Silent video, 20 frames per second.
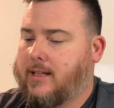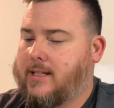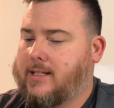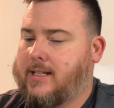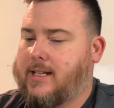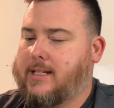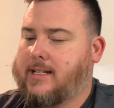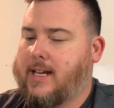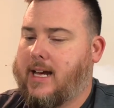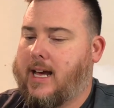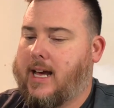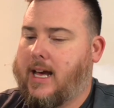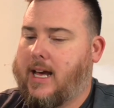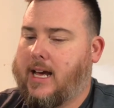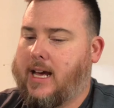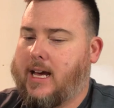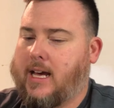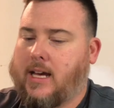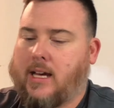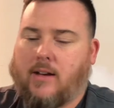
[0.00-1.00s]
This is
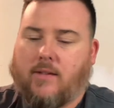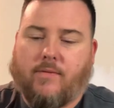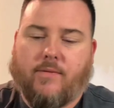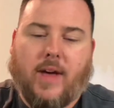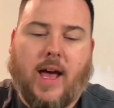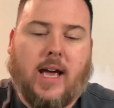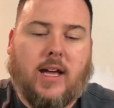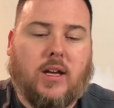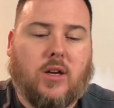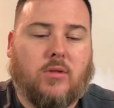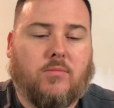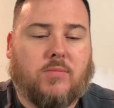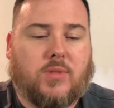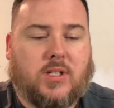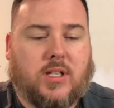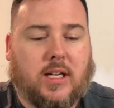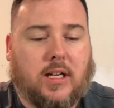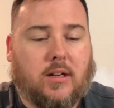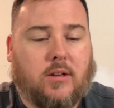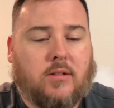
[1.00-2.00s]
a vacuum
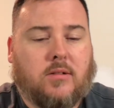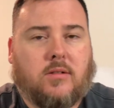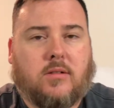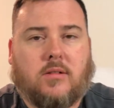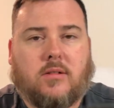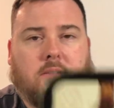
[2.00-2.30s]
seal